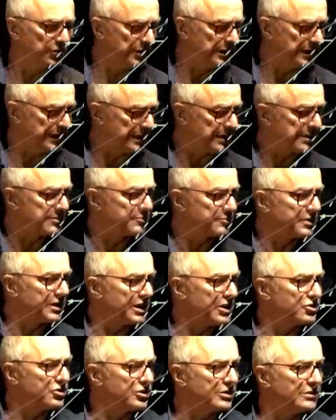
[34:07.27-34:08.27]

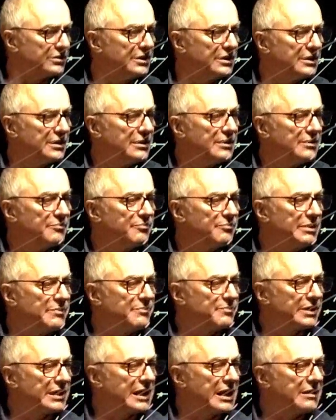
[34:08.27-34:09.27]
expression P
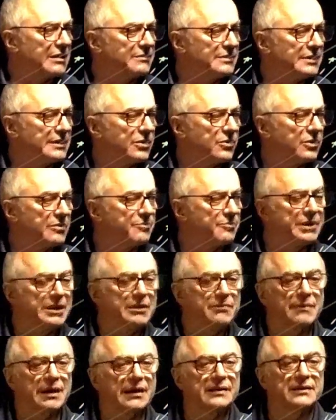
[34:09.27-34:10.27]
prime equal P
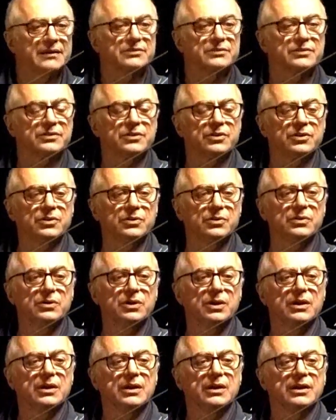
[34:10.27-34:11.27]
minus U
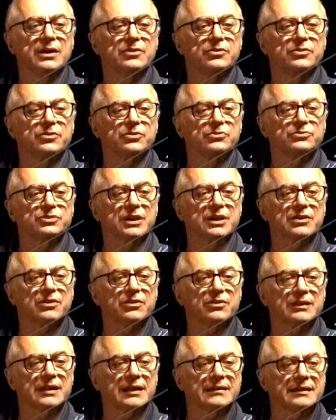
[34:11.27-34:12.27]
to
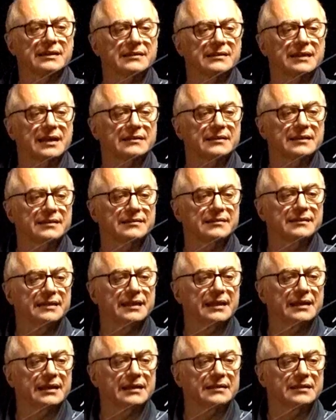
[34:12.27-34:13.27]
recognize that that is
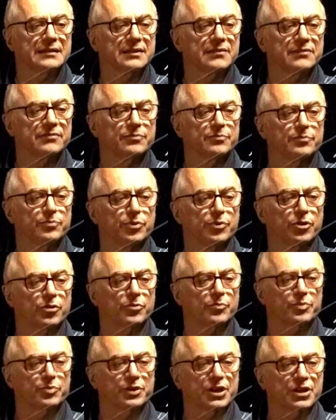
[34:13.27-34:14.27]
negative pore
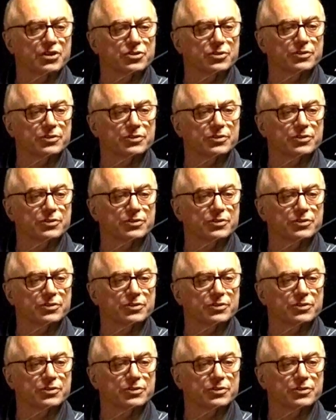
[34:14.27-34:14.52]
pressure.